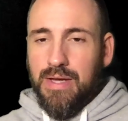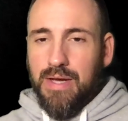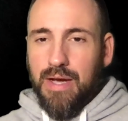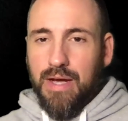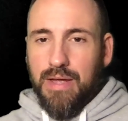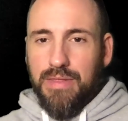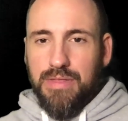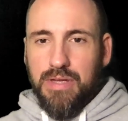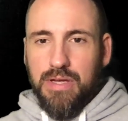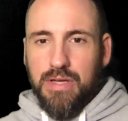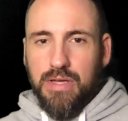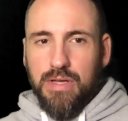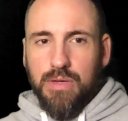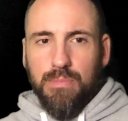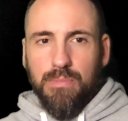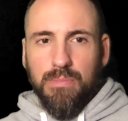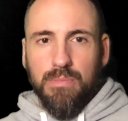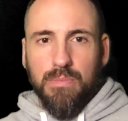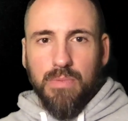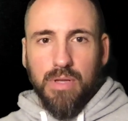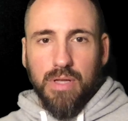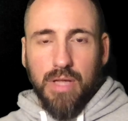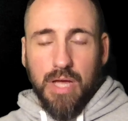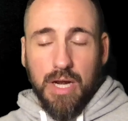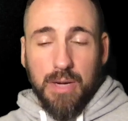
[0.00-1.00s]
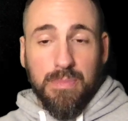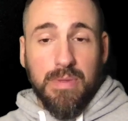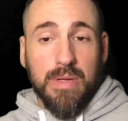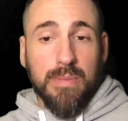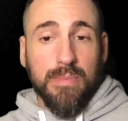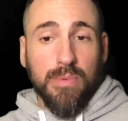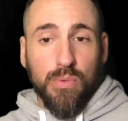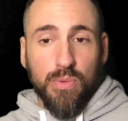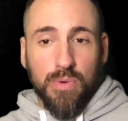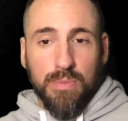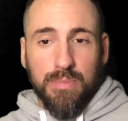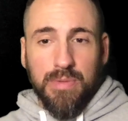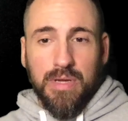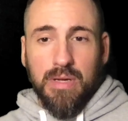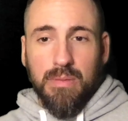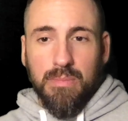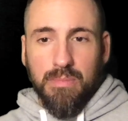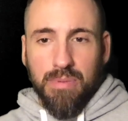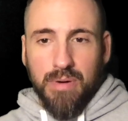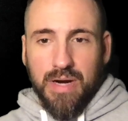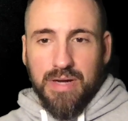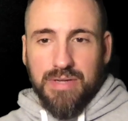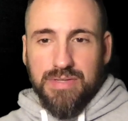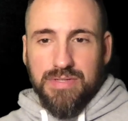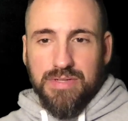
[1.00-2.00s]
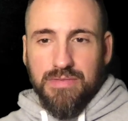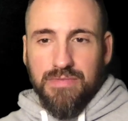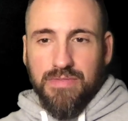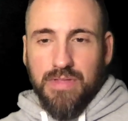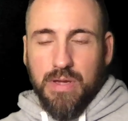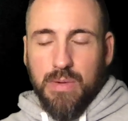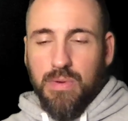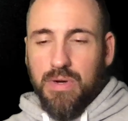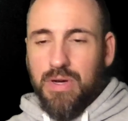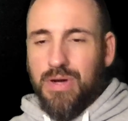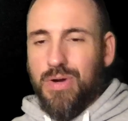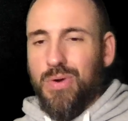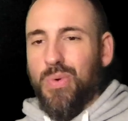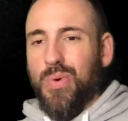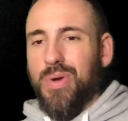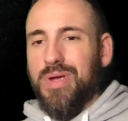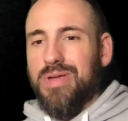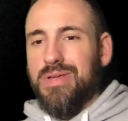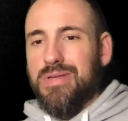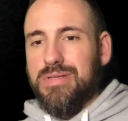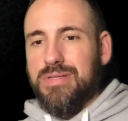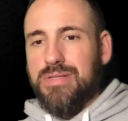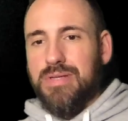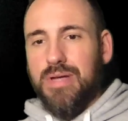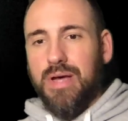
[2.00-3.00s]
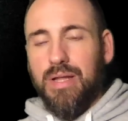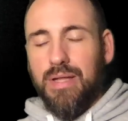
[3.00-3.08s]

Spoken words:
I think a lot of people would be impressed if they were to quiz